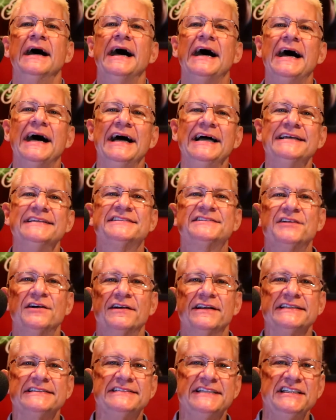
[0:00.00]
I
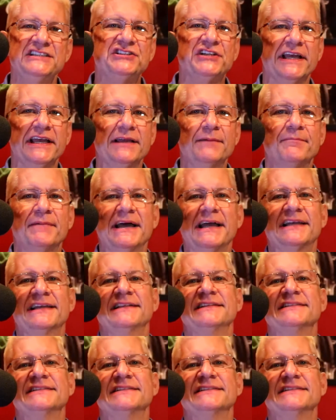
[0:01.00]
started DJing back in the